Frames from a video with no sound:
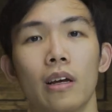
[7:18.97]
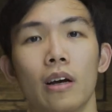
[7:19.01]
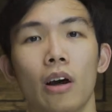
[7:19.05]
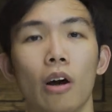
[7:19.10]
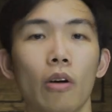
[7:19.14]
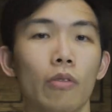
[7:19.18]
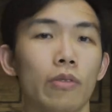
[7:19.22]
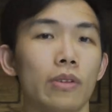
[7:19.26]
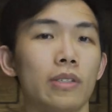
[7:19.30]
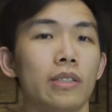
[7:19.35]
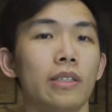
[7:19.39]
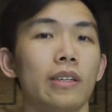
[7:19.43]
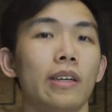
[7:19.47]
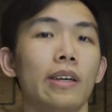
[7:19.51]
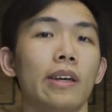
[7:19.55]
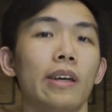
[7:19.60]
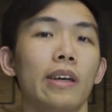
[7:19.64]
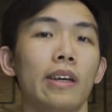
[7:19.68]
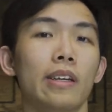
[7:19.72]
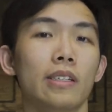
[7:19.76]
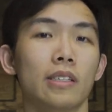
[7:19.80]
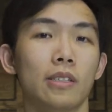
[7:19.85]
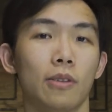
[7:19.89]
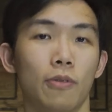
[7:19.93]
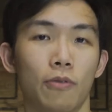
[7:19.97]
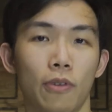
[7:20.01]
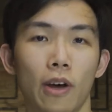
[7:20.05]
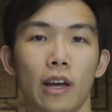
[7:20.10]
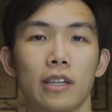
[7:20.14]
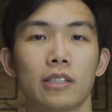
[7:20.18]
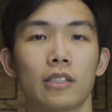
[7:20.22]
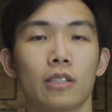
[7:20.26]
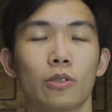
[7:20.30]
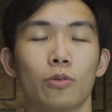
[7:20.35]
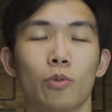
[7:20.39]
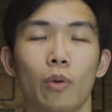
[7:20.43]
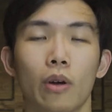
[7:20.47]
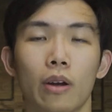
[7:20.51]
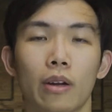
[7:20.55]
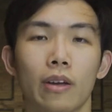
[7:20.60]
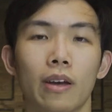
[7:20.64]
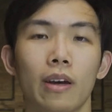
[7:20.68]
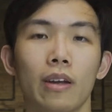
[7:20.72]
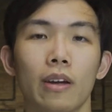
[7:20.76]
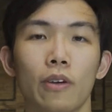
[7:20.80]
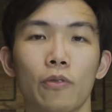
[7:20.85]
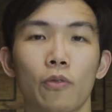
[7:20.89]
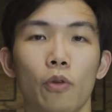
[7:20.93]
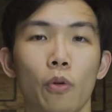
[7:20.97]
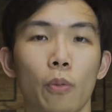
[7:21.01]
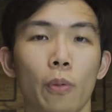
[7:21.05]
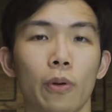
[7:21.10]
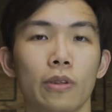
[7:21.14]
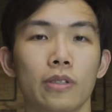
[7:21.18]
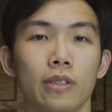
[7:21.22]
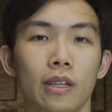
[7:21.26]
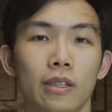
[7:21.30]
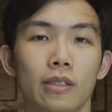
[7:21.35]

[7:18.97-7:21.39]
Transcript: obviously is the fastest one again at four point